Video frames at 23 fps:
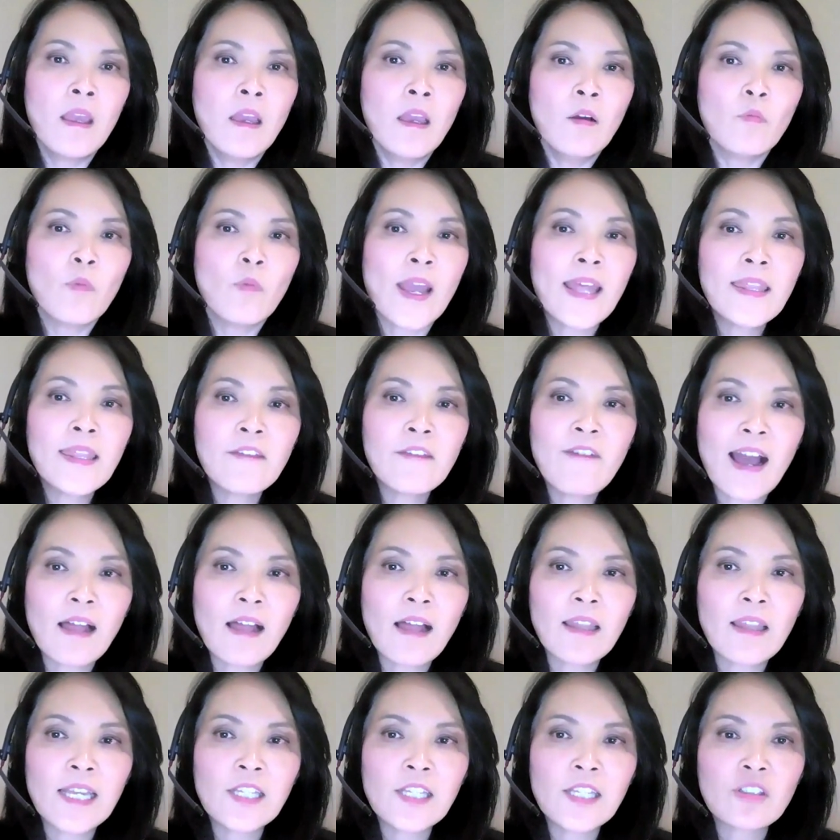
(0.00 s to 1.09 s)
When the
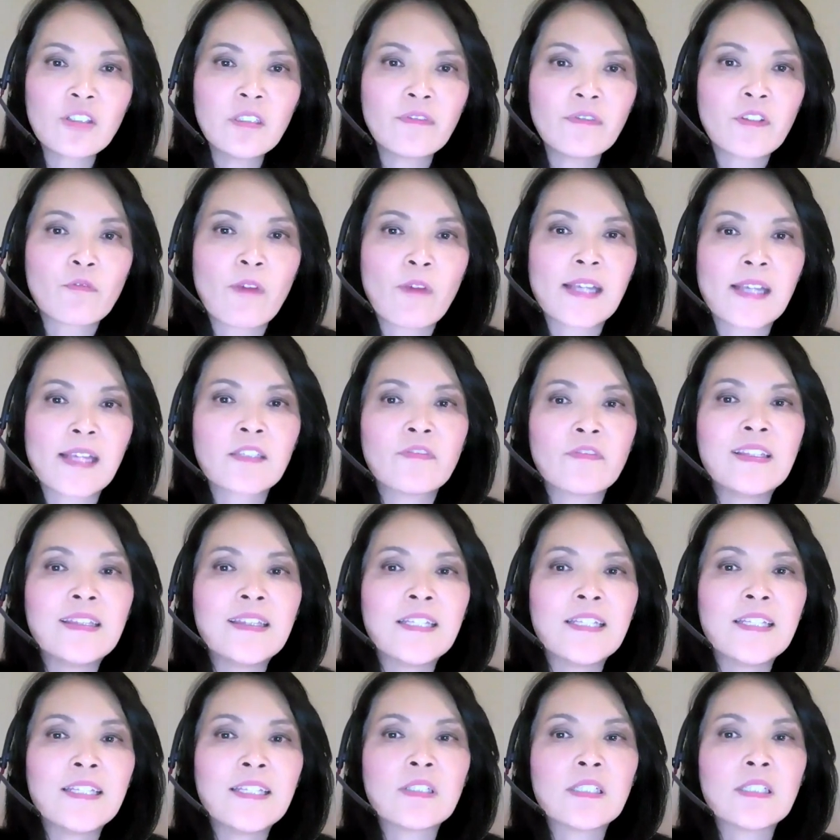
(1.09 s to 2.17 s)
violation of the rights of
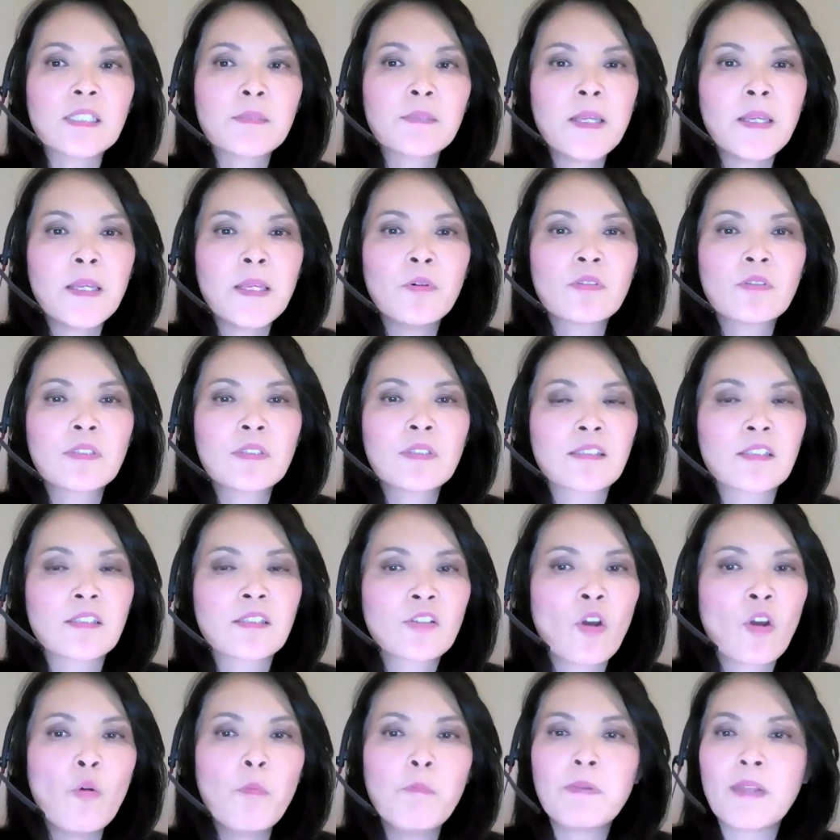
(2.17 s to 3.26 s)
Indigenous peoples are
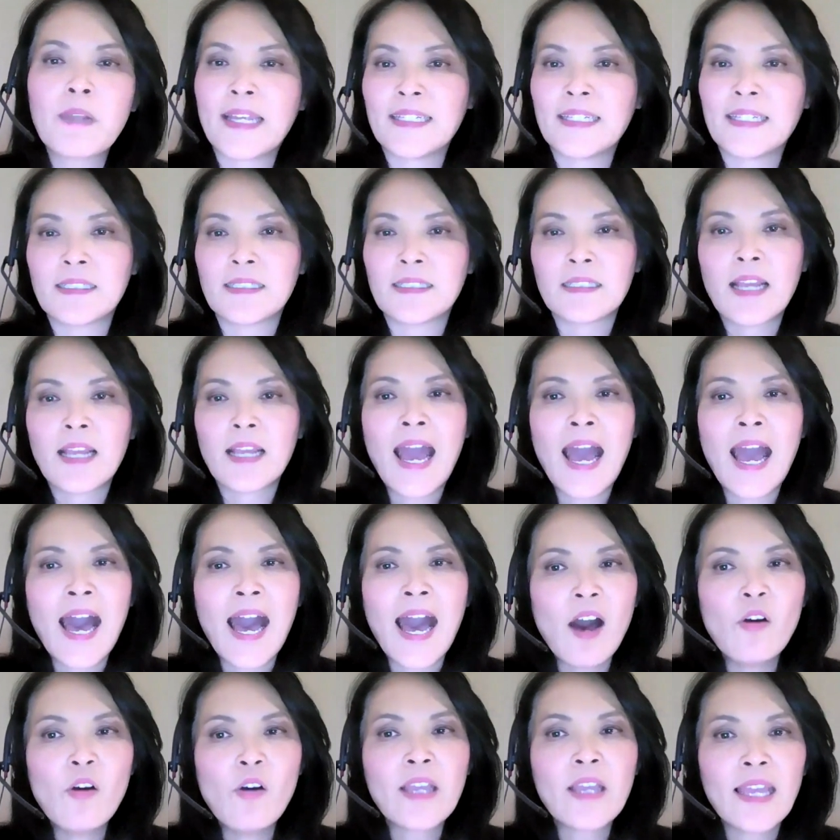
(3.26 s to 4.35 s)
so blatant,
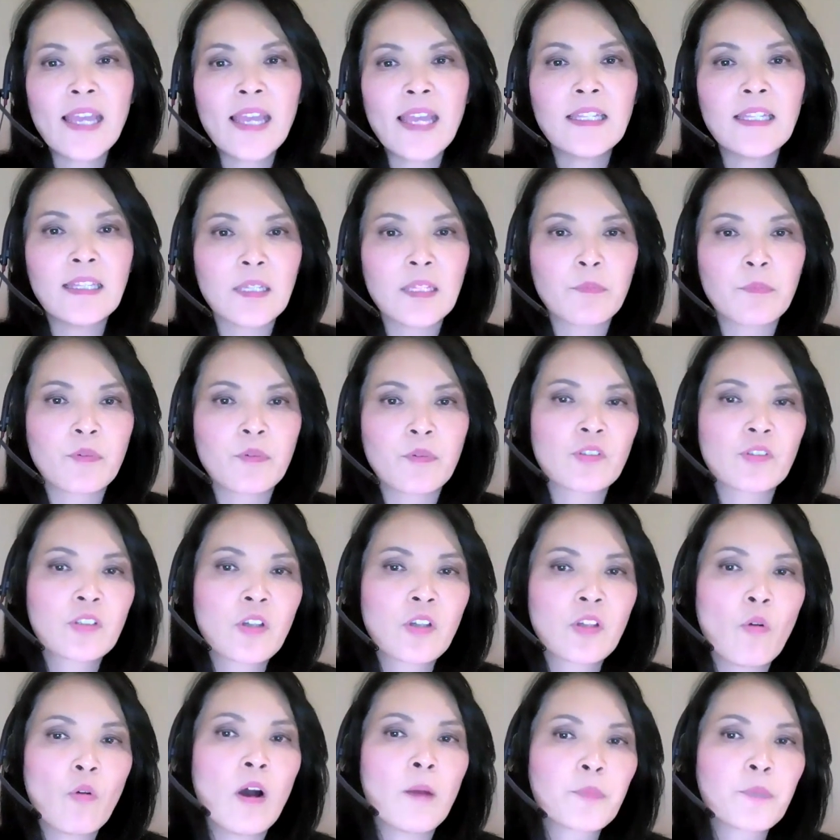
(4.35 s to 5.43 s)
how can the Liberals
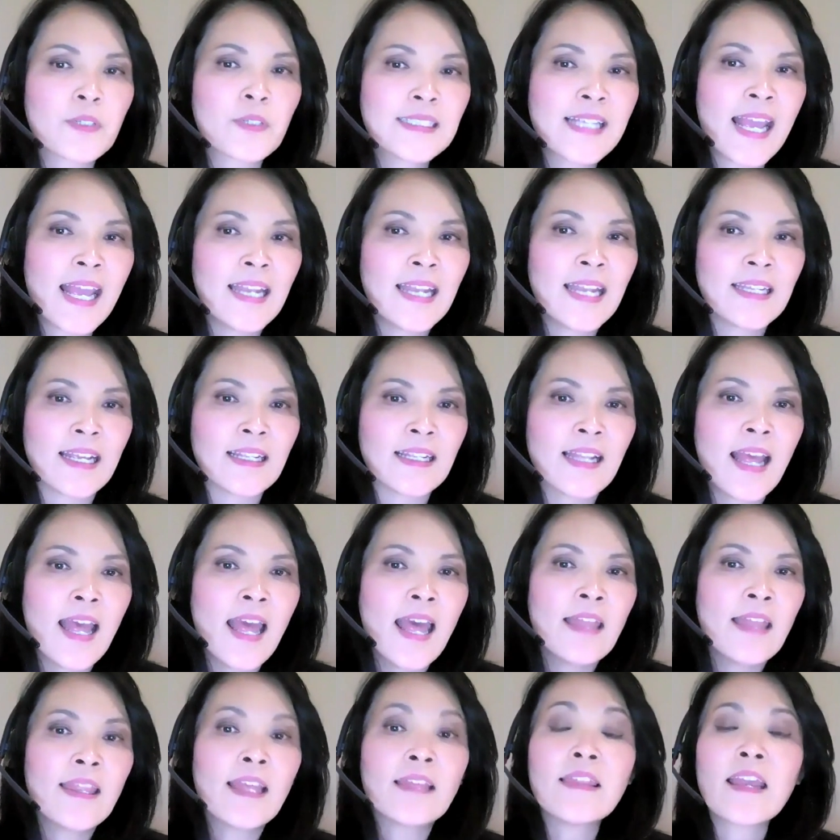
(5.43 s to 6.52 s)
go on pretending
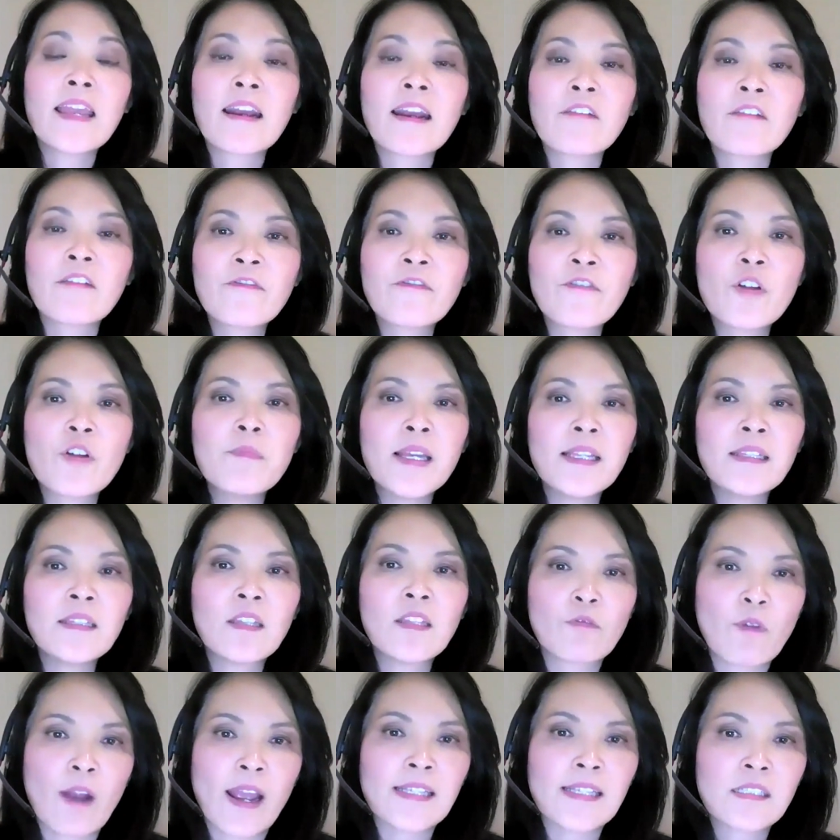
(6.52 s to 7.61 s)
that they are affirming the
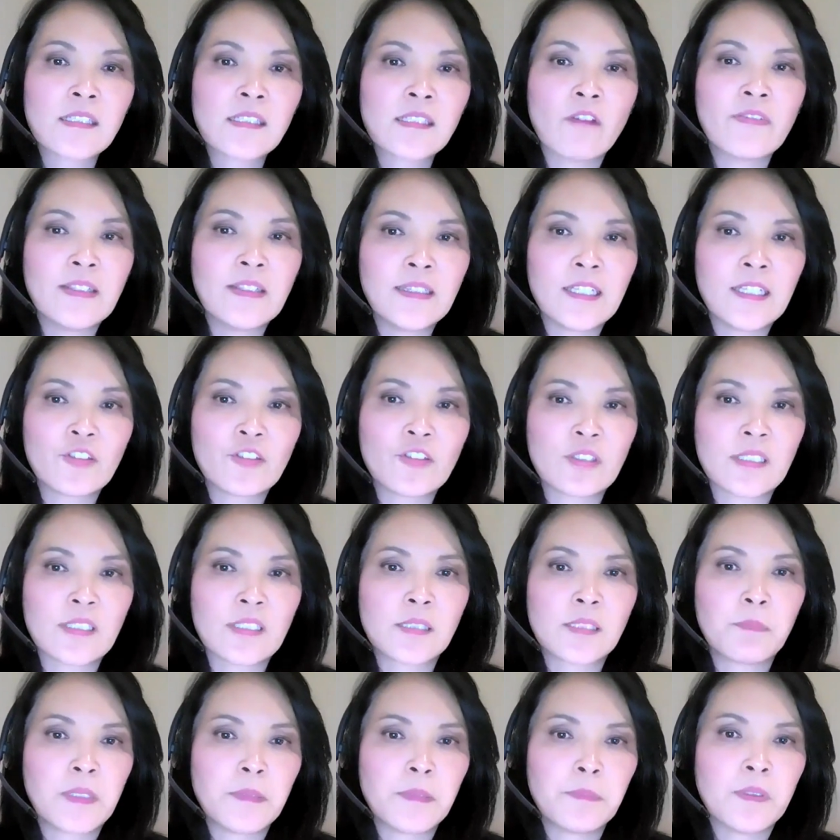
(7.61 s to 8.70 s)
rights of Indigenous
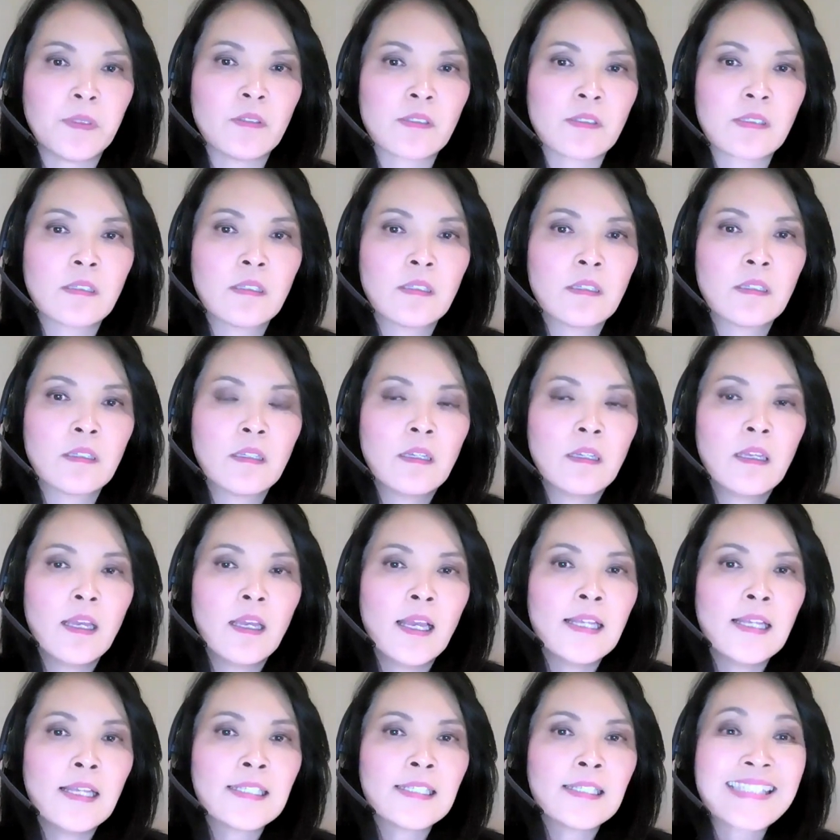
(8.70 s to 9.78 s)
peoples?
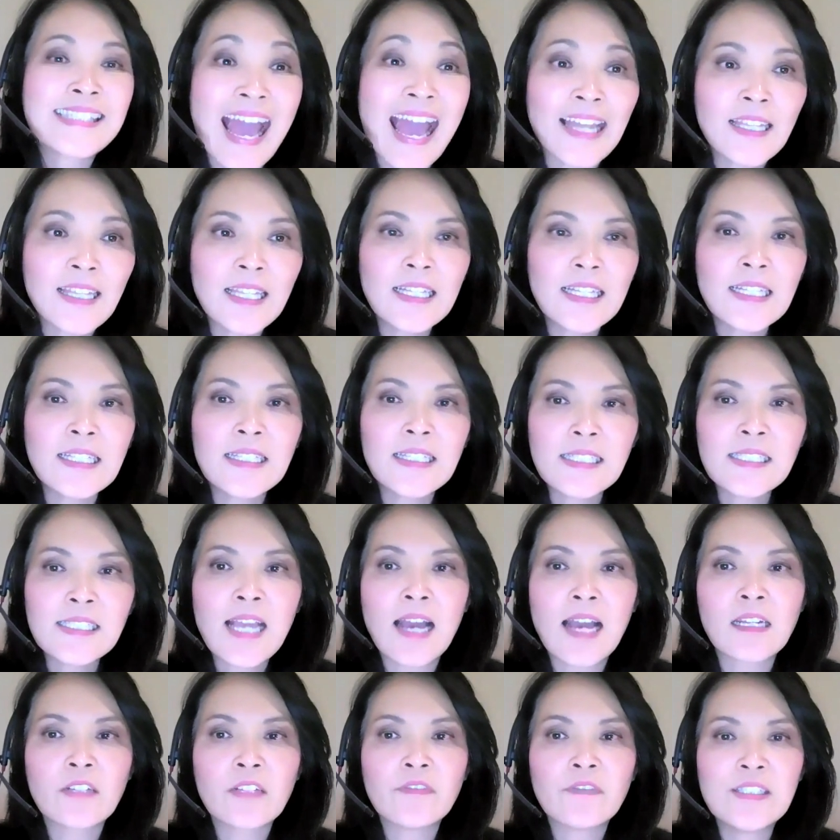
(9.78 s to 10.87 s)
Sadly, this
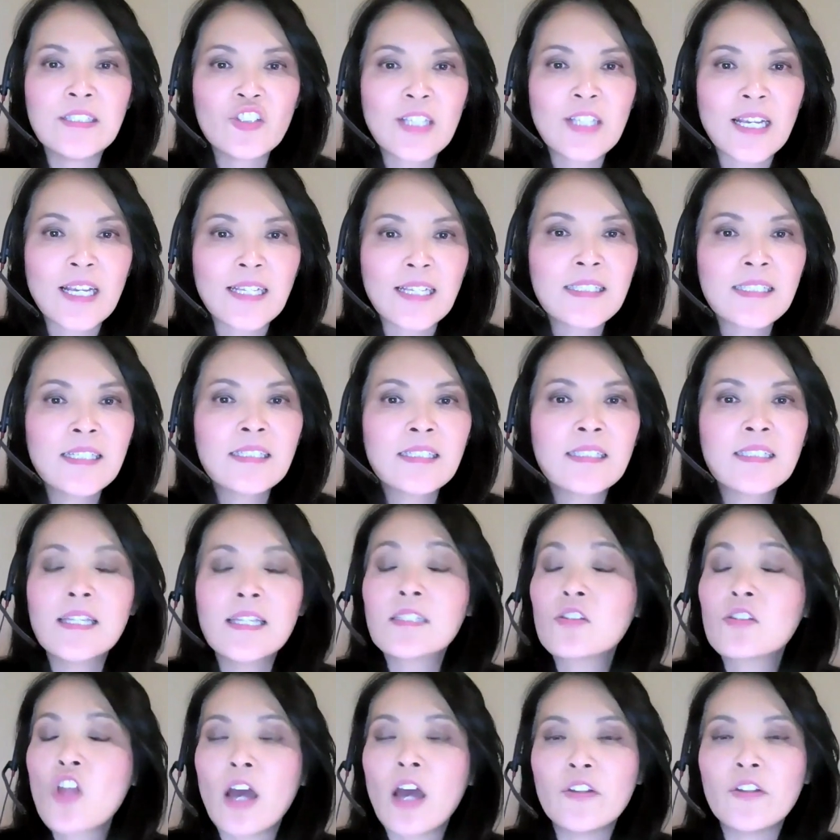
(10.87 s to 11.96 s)
kind of injustice is
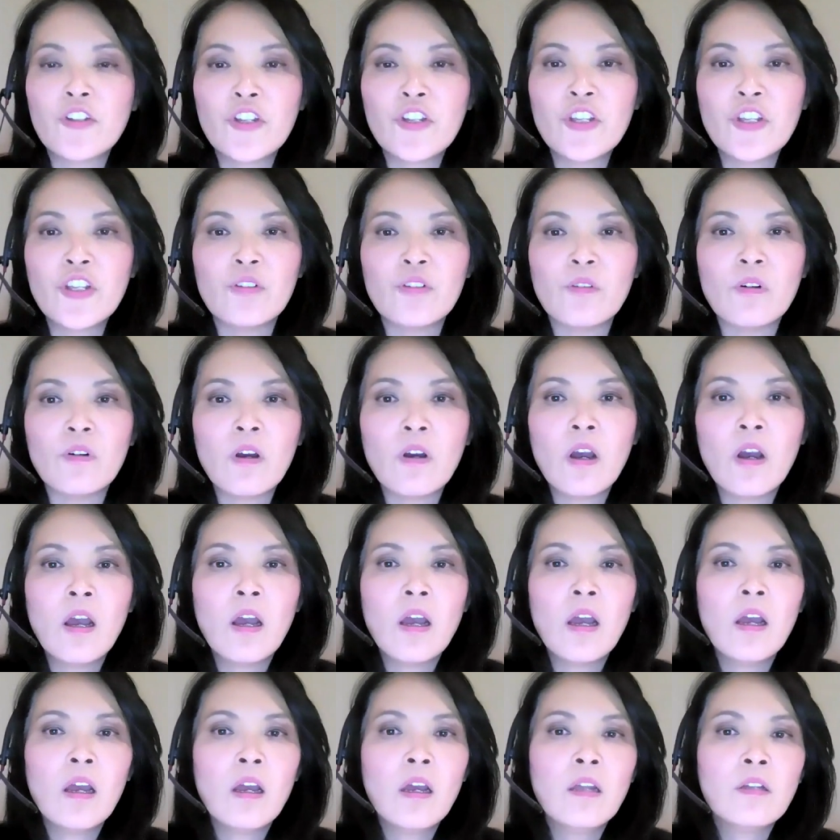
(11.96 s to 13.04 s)
not new,
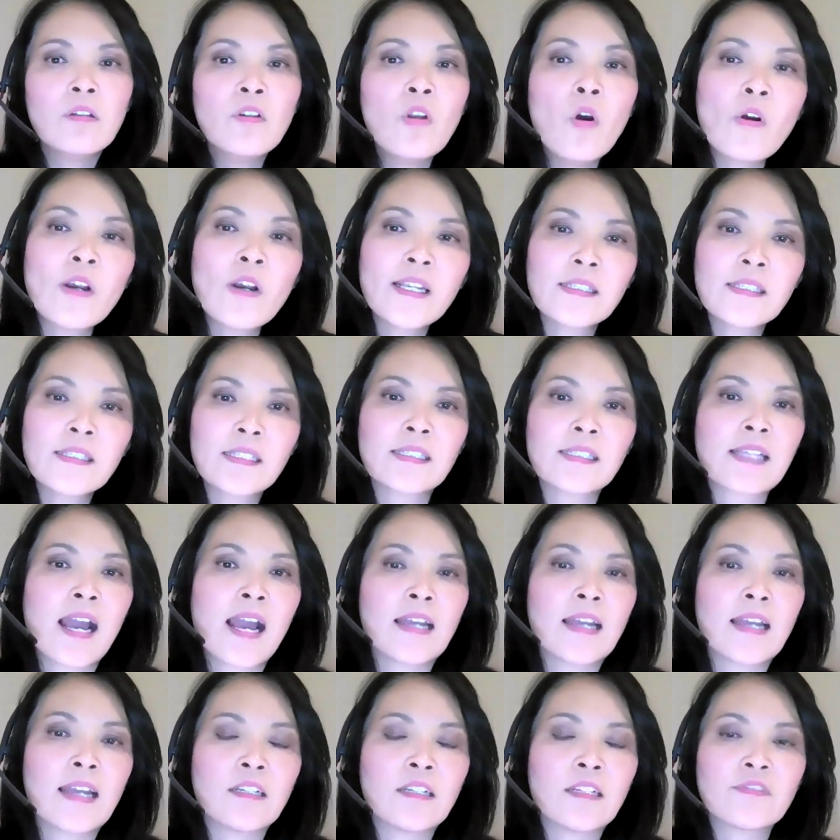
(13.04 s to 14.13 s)
nor is this
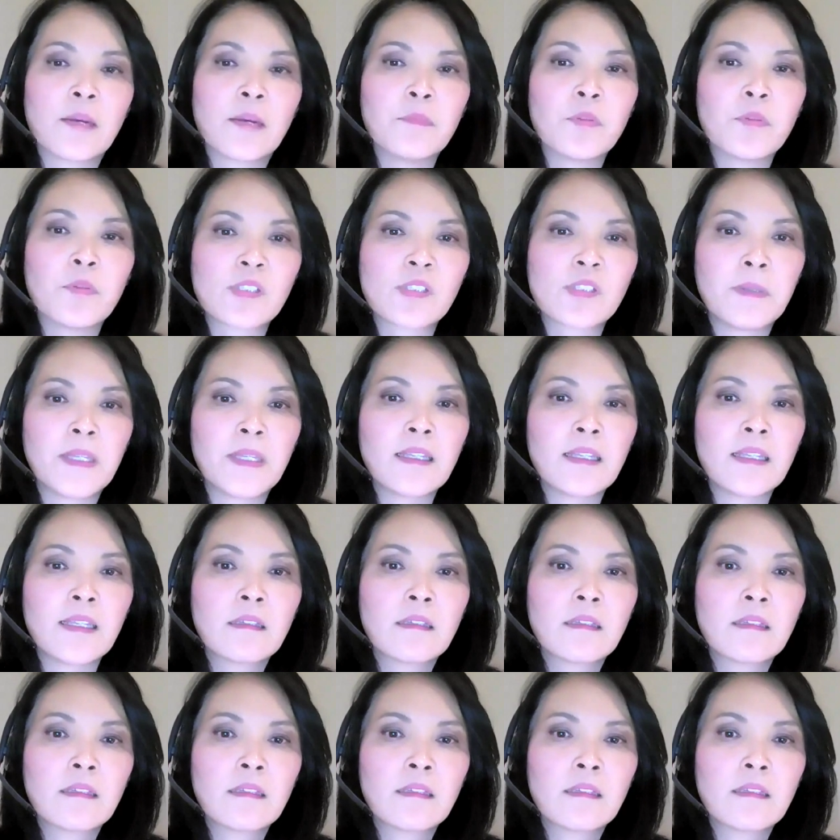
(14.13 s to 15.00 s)
kind of doublespeak.